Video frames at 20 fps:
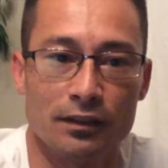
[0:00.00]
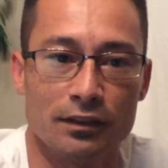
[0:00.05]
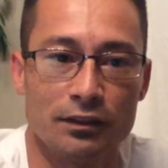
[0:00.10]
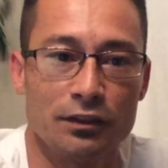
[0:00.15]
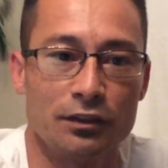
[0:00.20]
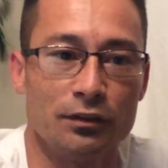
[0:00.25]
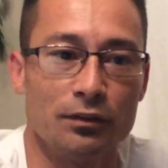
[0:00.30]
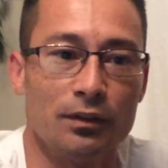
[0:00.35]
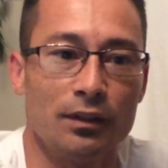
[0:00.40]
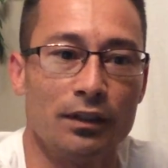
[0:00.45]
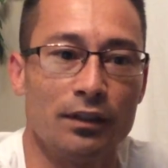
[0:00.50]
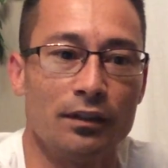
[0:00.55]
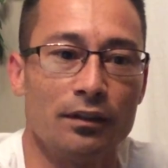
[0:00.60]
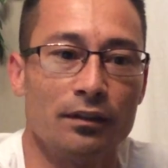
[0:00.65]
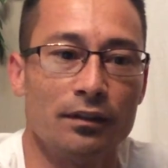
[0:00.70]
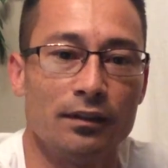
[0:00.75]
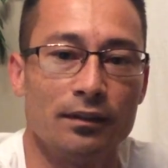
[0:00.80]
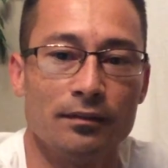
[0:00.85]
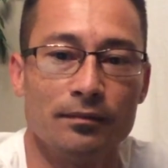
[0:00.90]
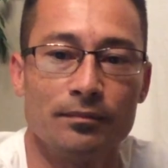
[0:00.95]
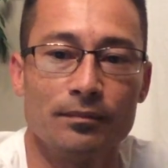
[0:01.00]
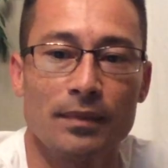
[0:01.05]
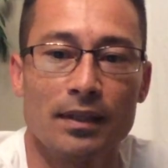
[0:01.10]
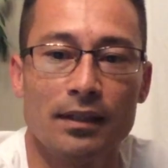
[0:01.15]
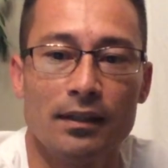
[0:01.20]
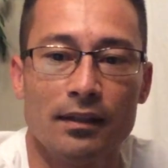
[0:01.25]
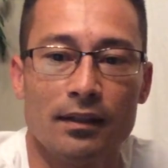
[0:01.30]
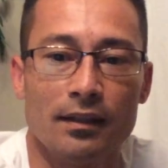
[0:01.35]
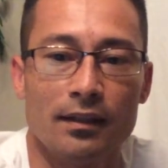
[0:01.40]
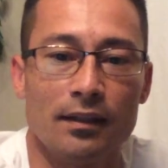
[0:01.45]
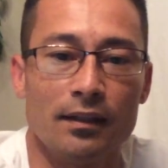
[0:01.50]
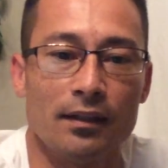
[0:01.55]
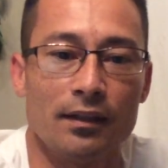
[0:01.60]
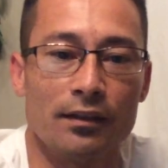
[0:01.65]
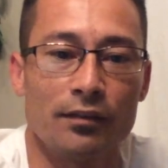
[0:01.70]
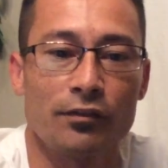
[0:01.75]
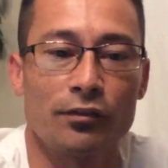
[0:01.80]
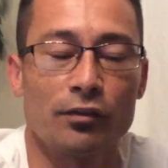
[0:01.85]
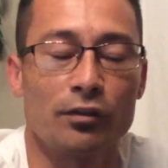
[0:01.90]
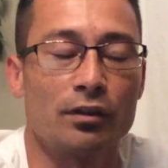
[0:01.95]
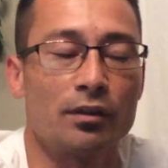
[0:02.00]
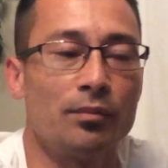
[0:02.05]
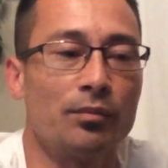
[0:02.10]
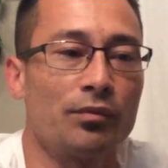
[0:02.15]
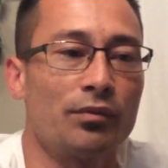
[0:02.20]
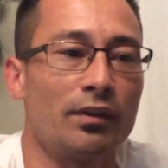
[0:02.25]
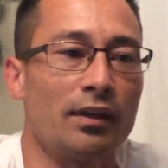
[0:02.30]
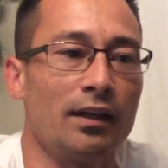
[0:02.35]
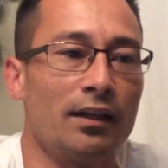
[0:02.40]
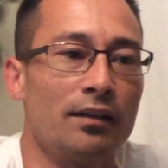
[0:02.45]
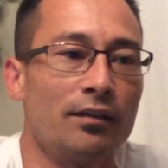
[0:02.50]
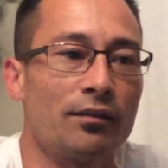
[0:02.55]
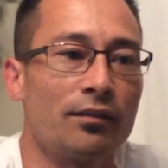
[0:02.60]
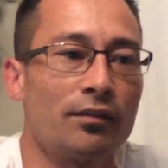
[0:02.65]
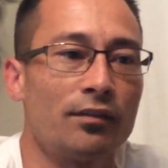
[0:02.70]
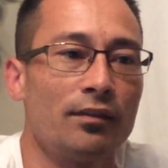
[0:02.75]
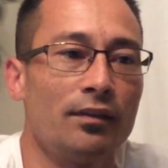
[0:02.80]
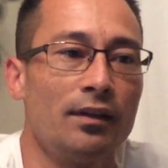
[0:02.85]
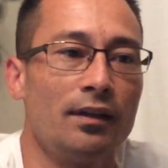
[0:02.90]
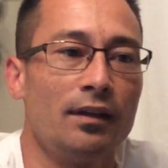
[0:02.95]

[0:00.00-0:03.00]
issue here, a circumstance.